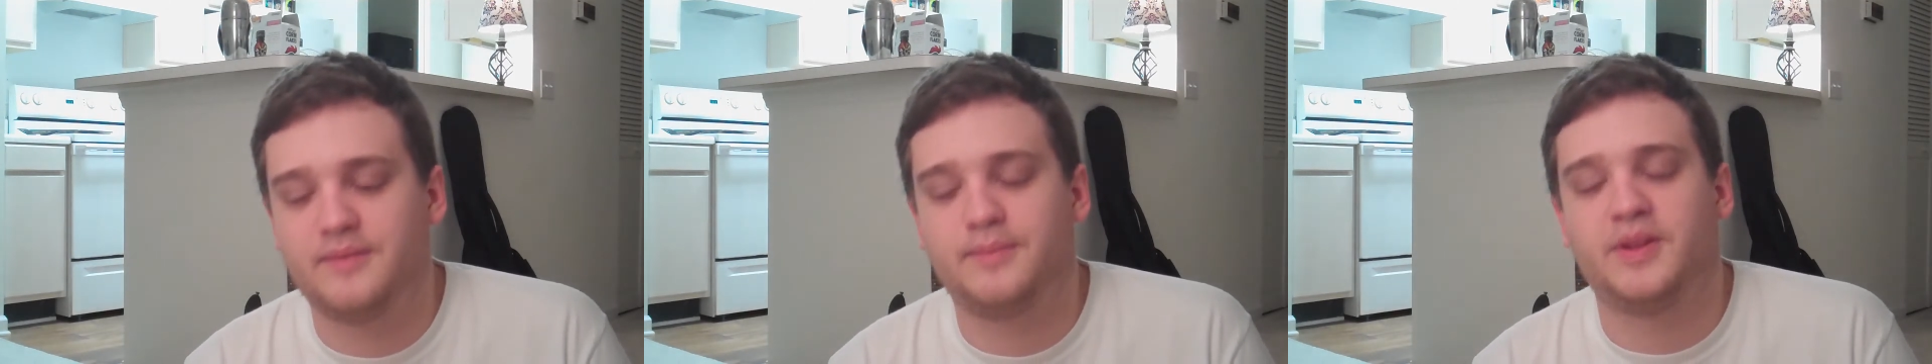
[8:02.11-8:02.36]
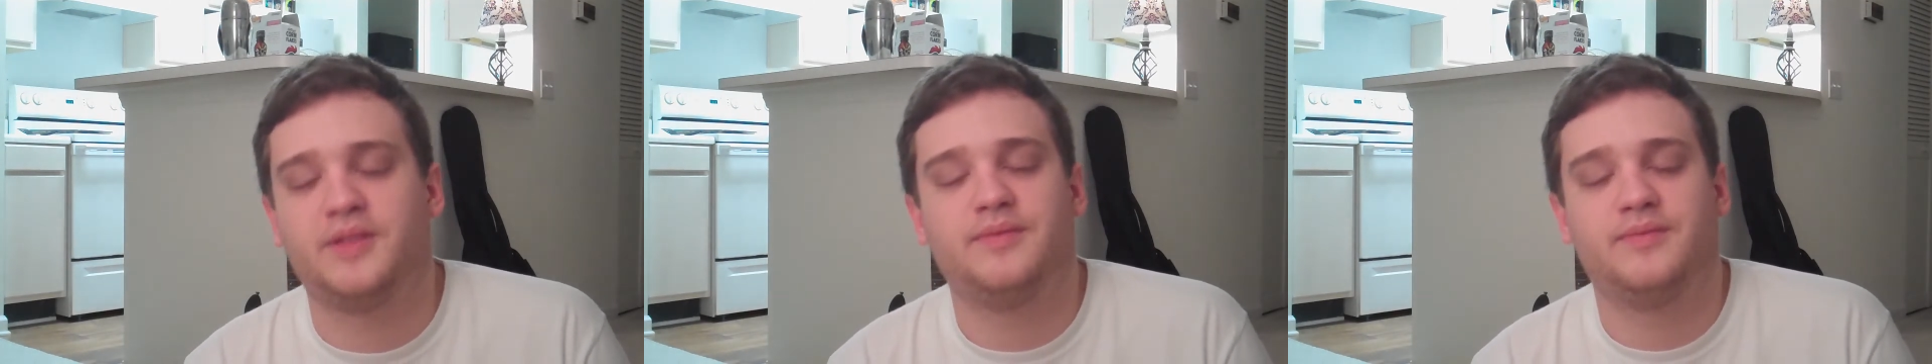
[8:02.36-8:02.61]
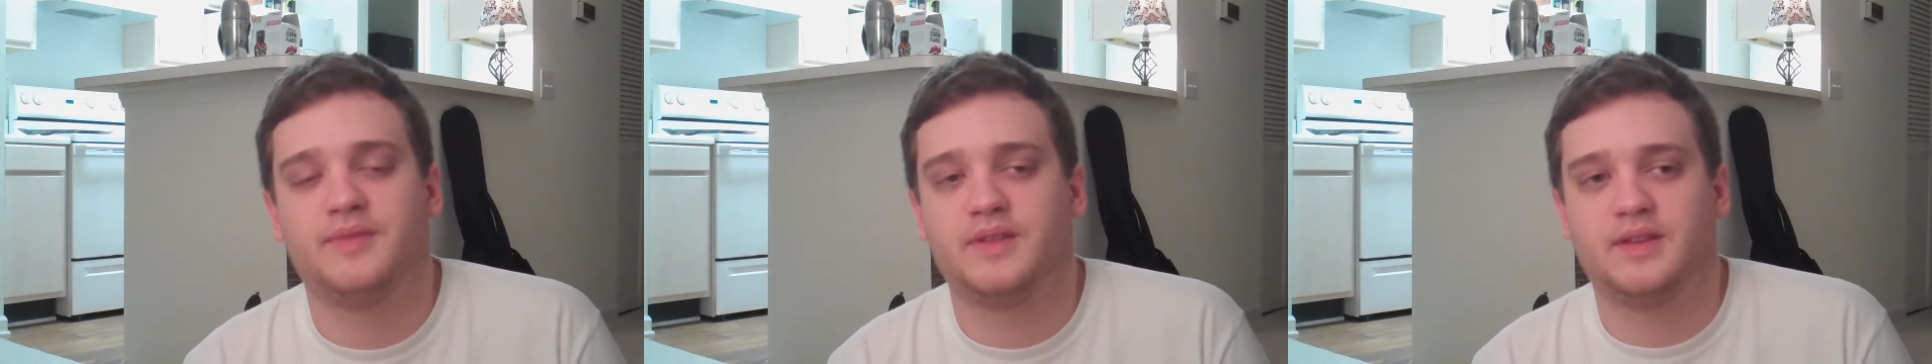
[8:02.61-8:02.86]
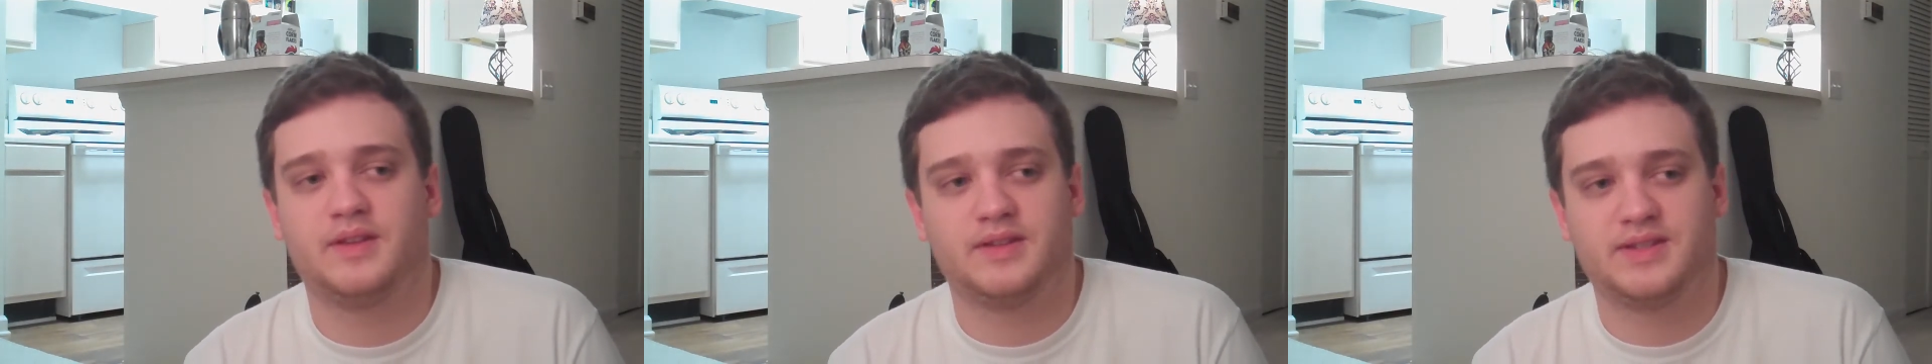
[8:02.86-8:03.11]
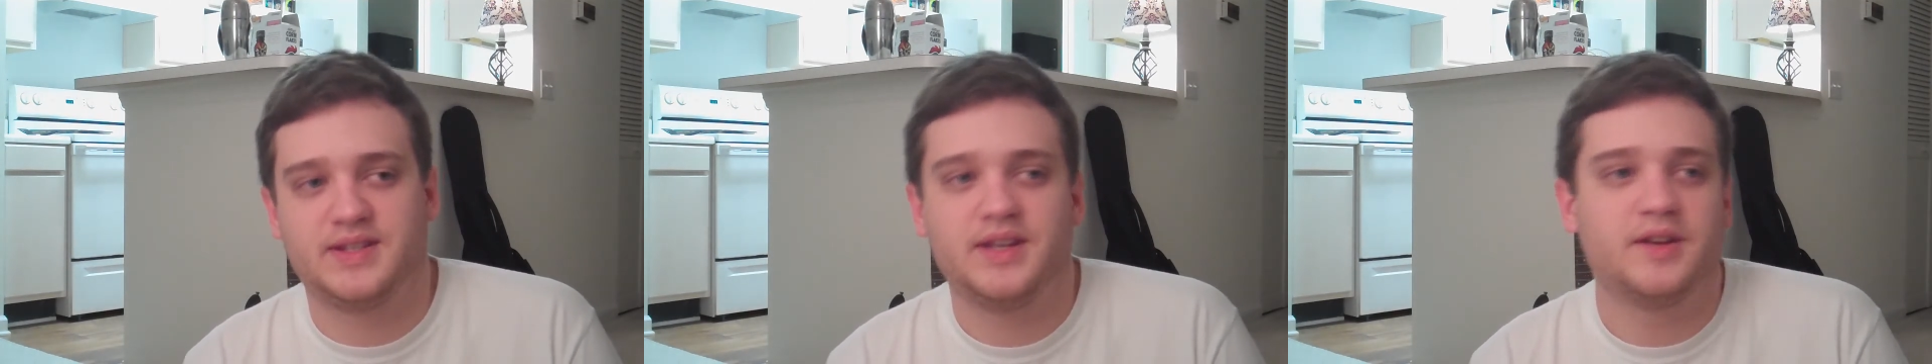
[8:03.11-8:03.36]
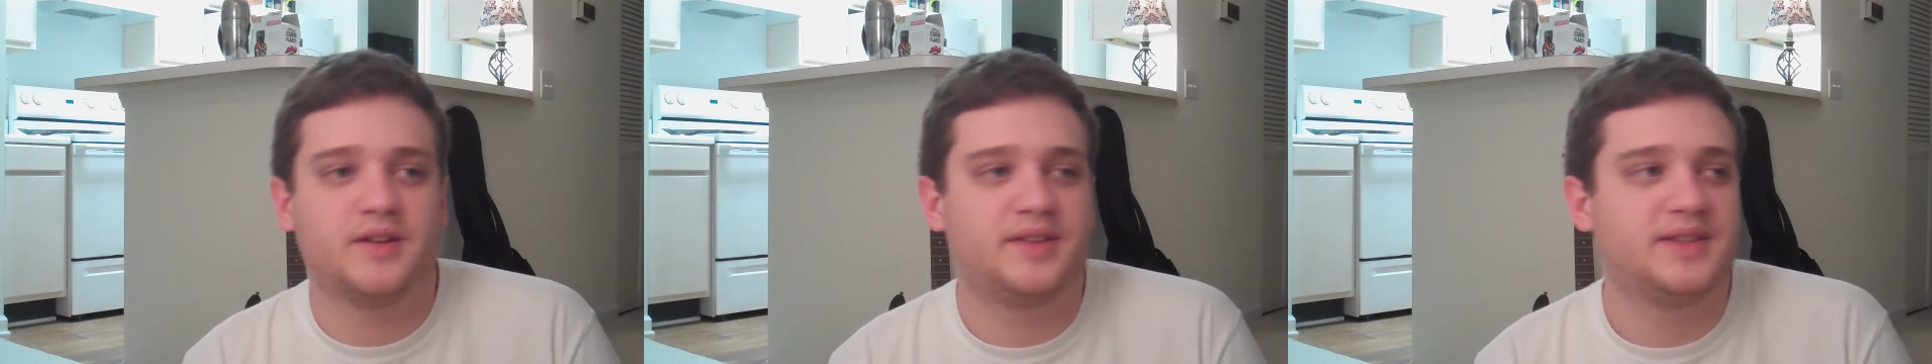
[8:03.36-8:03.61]
but
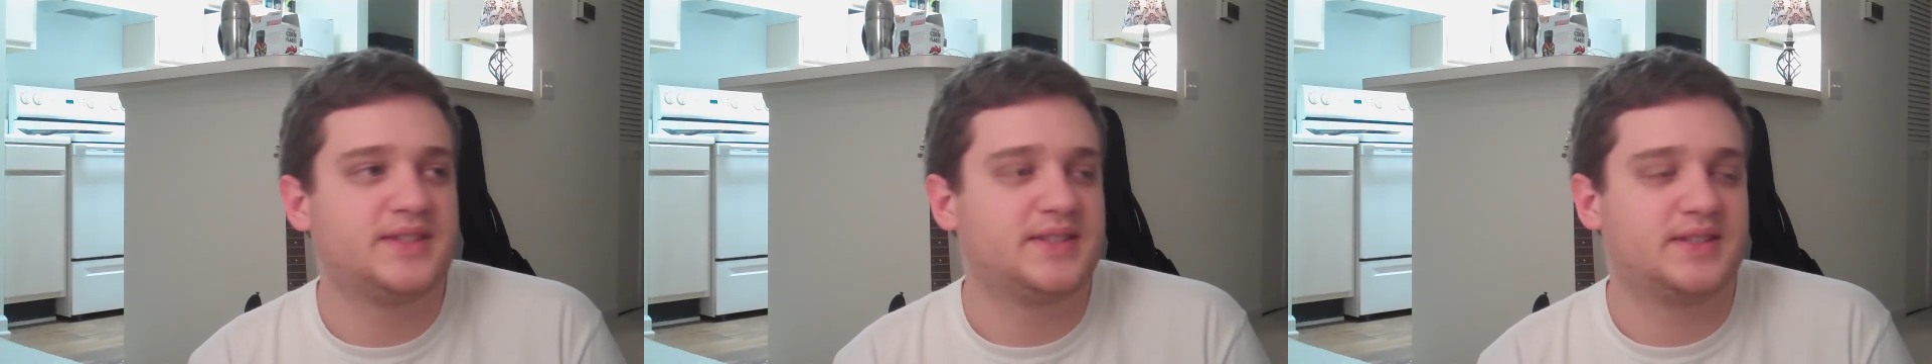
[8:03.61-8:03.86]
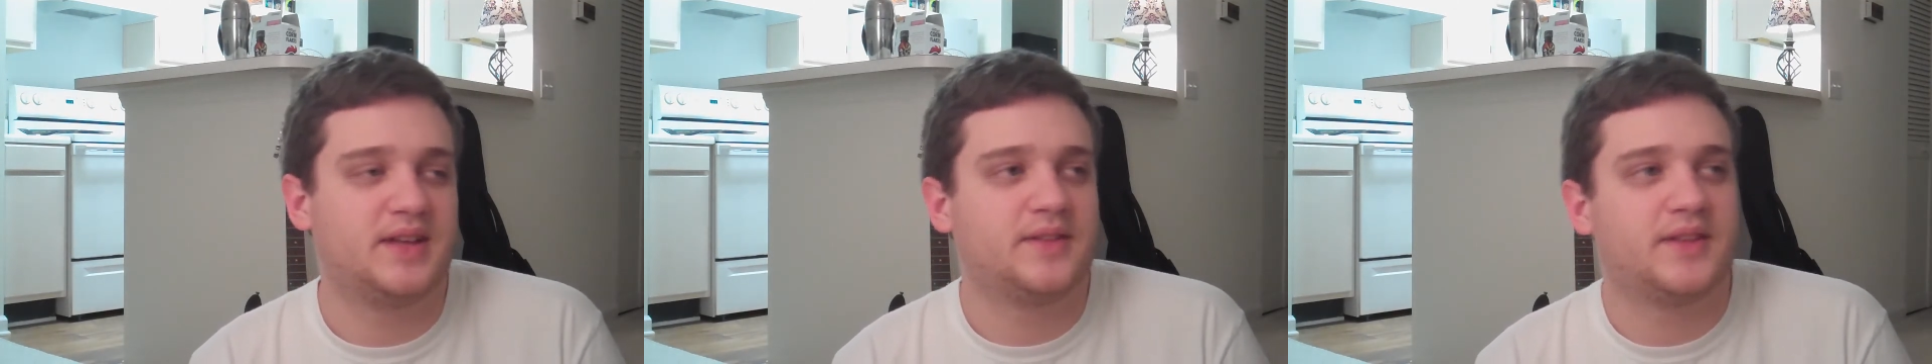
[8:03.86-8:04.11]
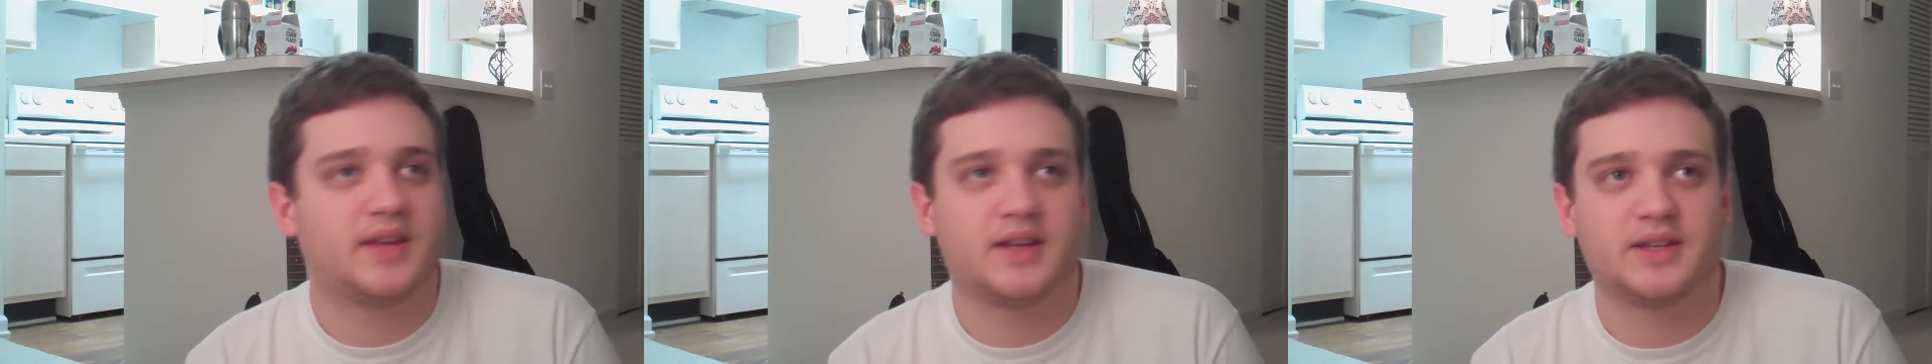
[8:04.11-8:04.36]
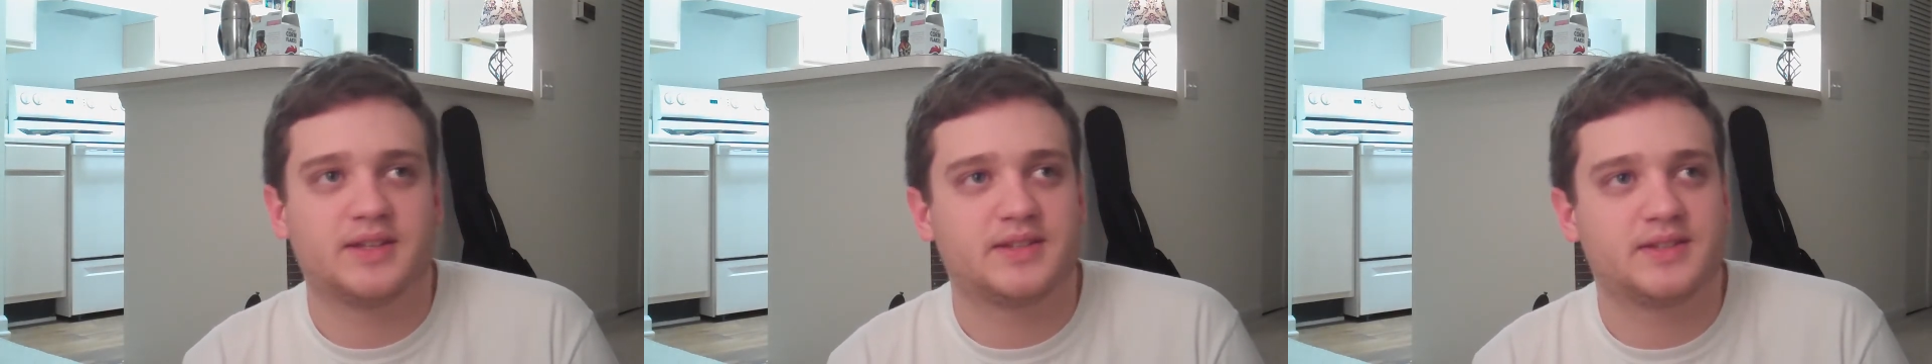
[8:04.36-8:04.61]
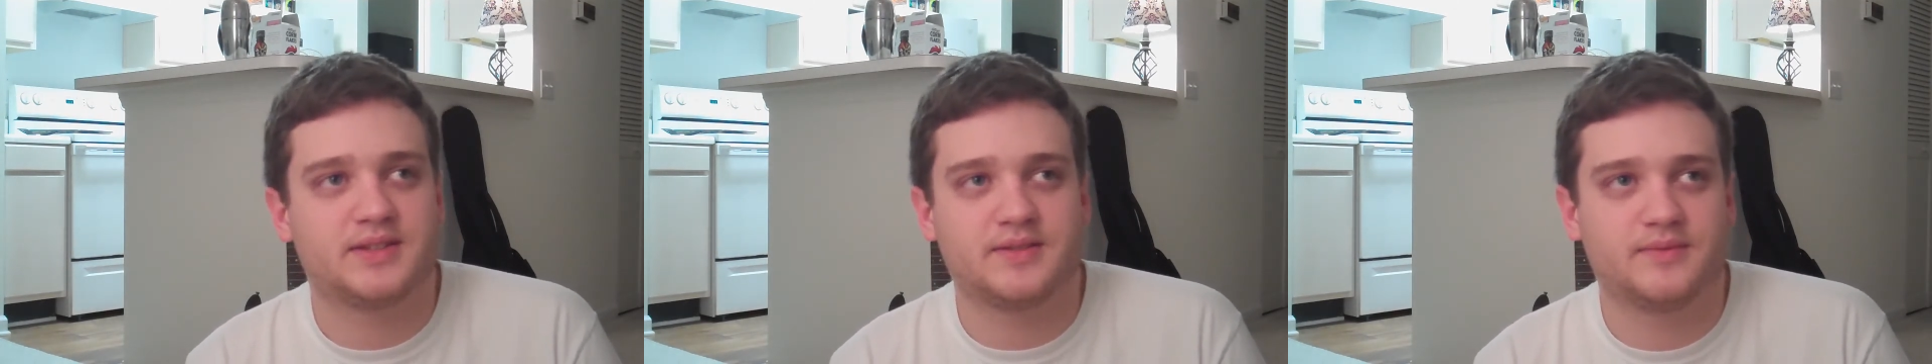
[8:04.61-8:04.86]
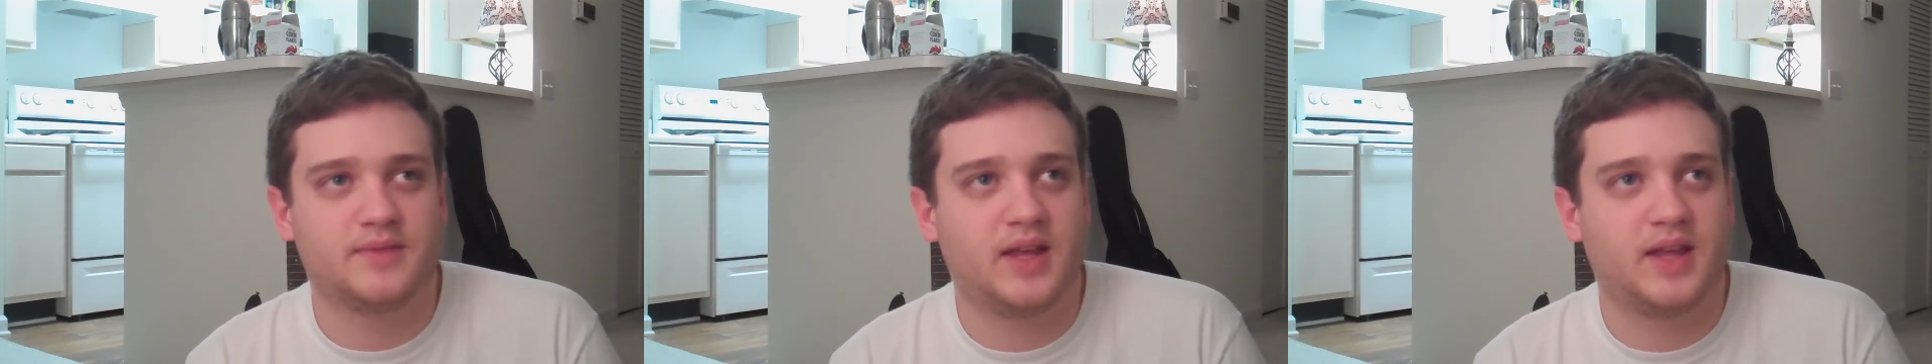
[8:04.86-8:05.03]
still, this is nothing against